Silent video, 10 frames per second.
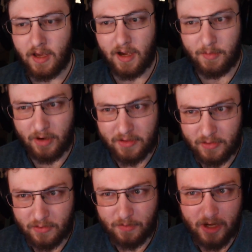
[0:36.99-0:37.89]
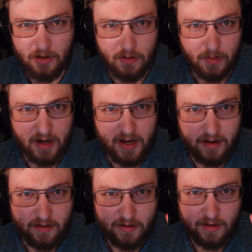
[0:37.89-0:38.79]
I bought these with my own
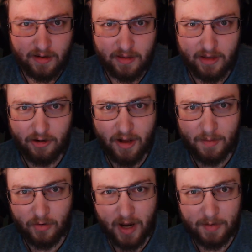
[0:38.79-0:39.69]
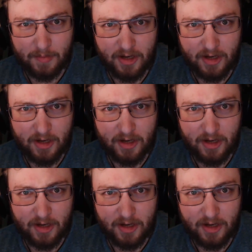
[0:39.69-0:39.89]
money. They are not bribing me